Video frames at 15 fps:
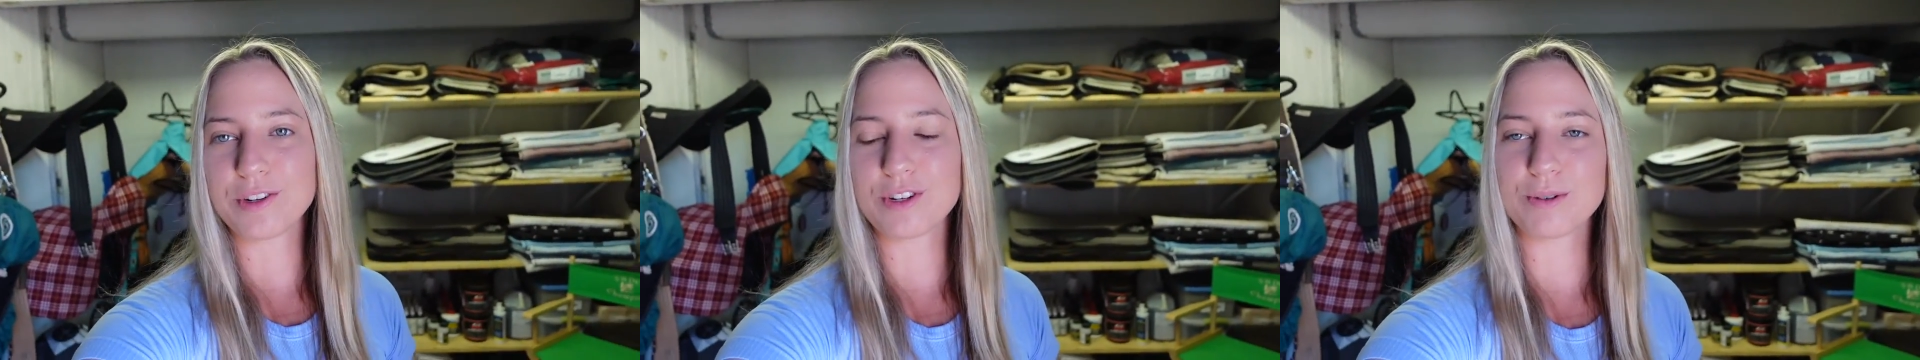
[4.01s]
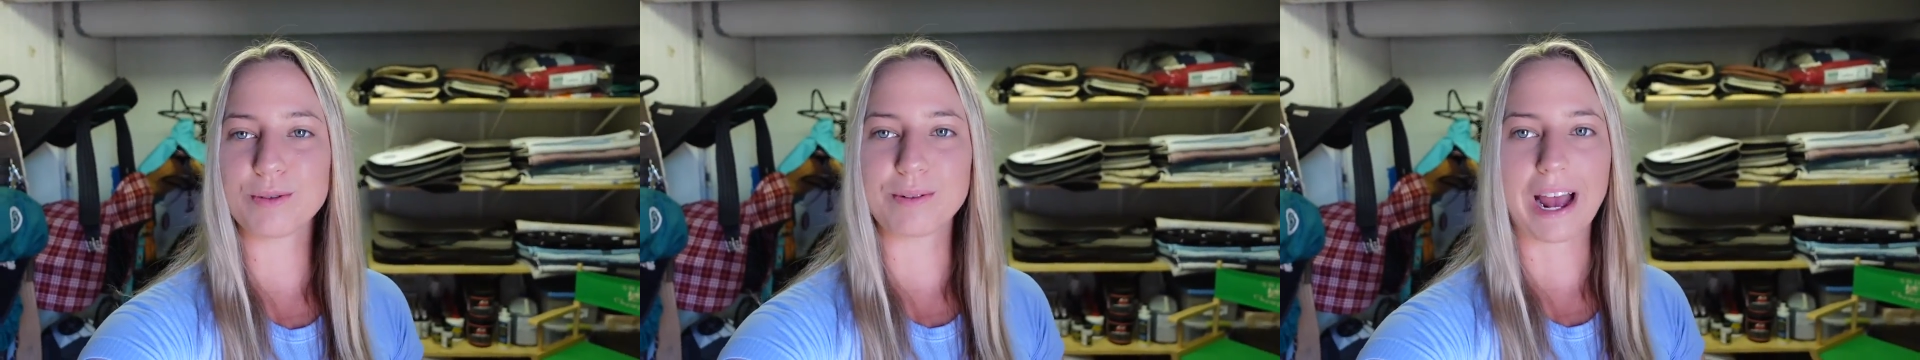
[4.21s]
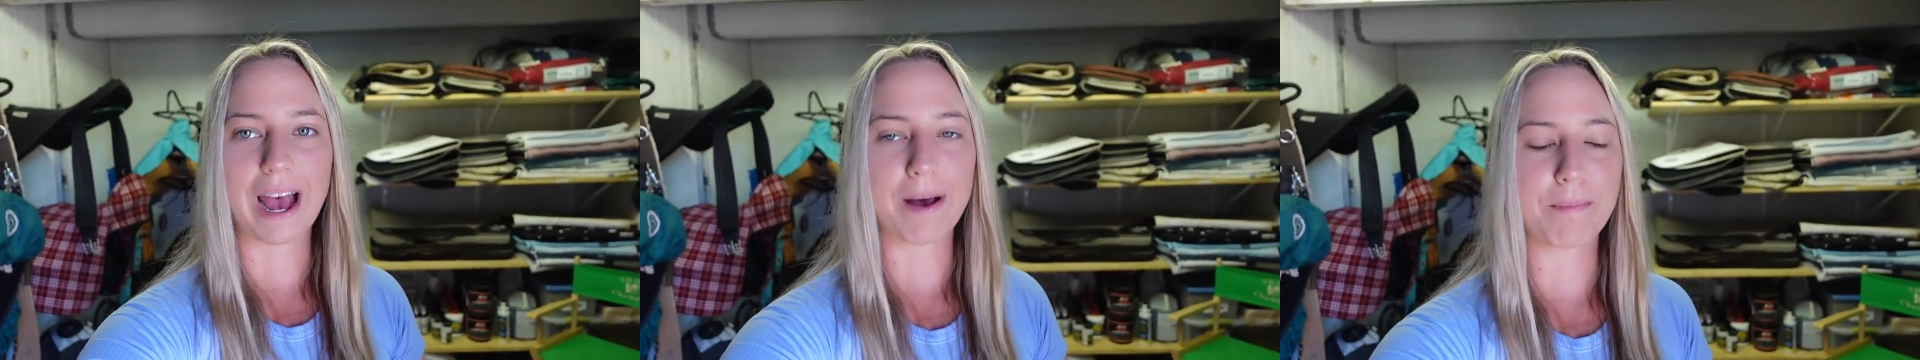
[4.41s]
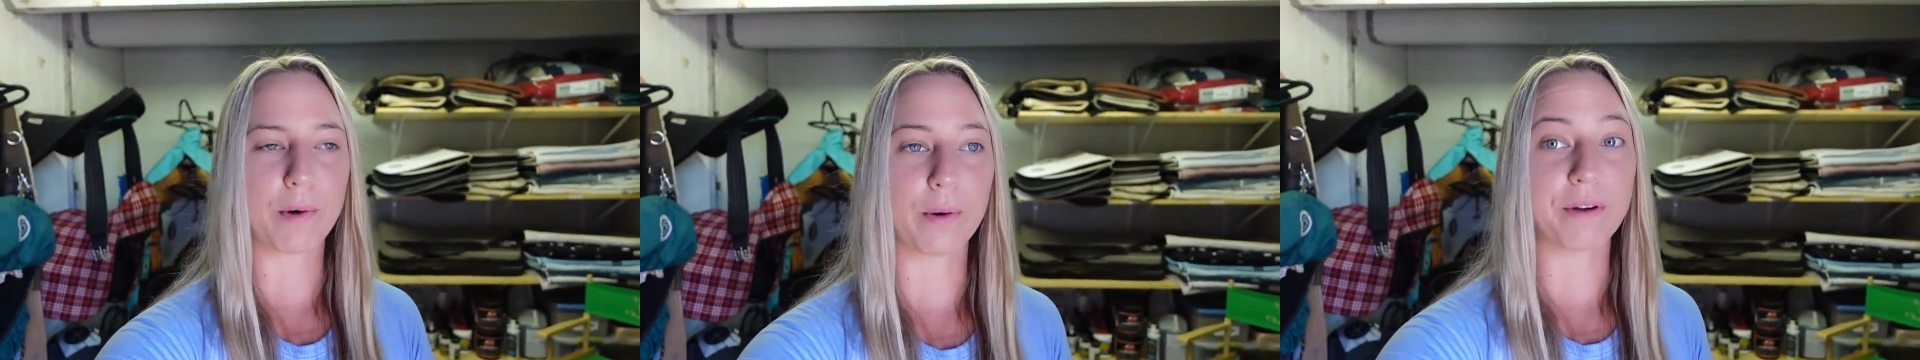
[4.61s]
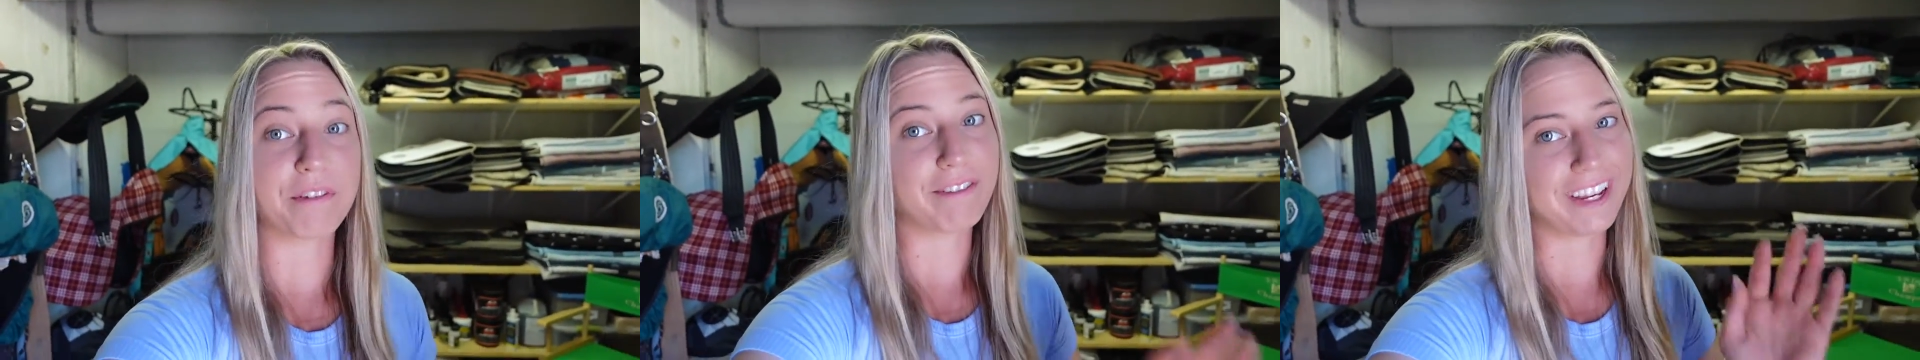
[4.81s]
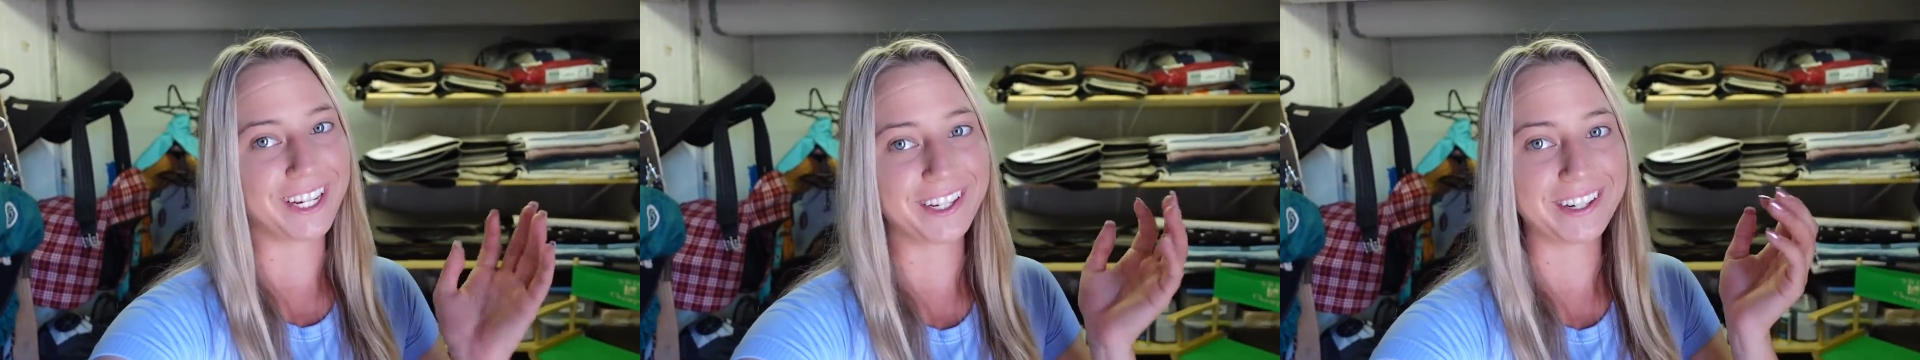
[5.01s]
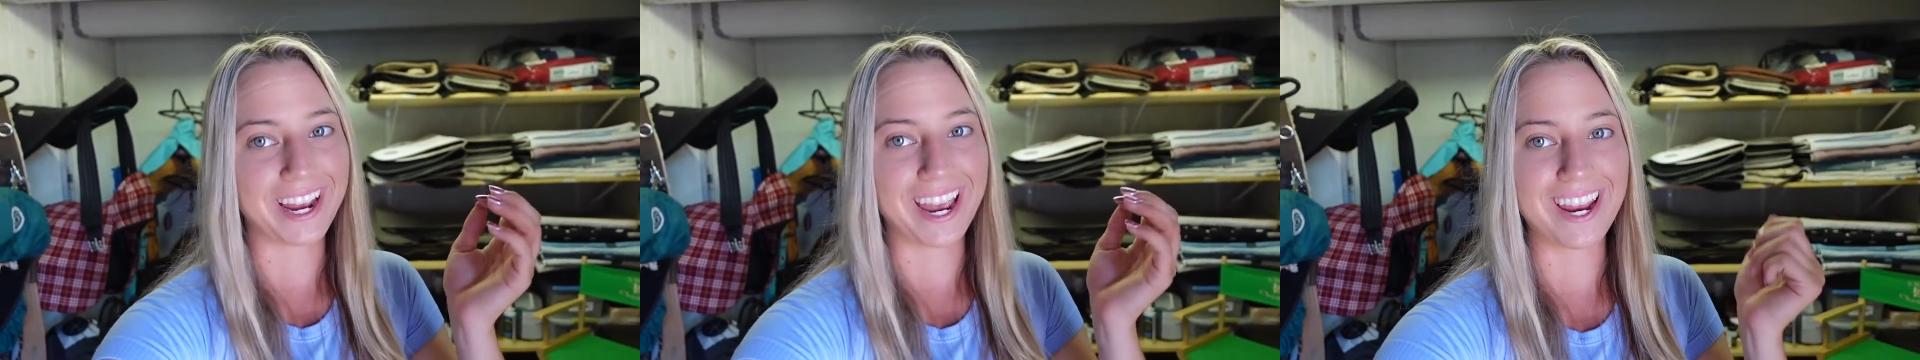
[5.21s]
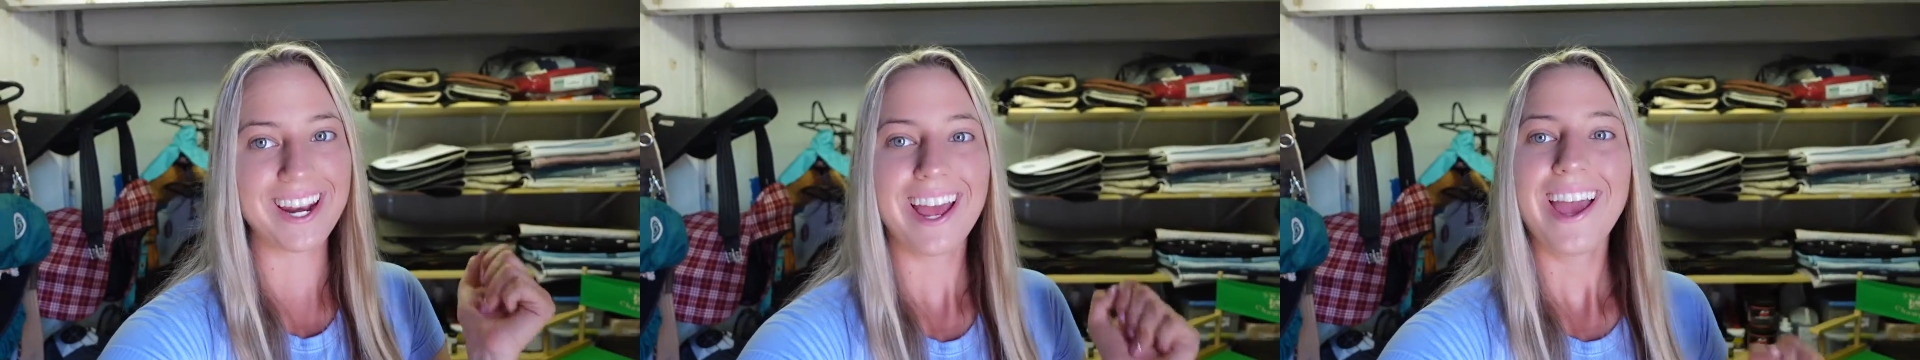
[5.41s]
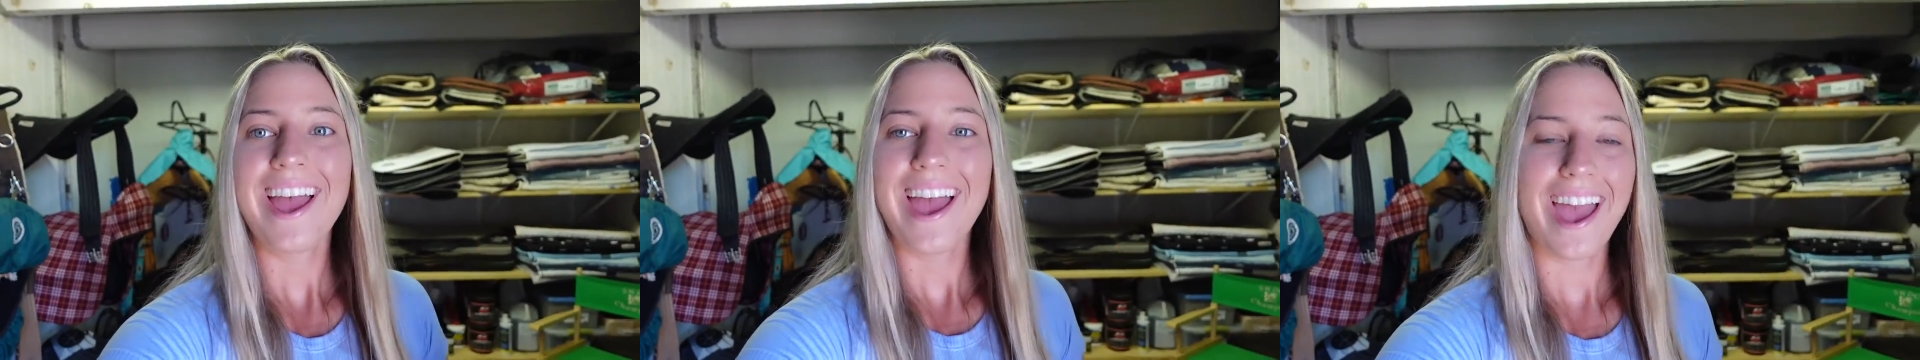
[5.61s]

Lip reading: to wrap or figure eight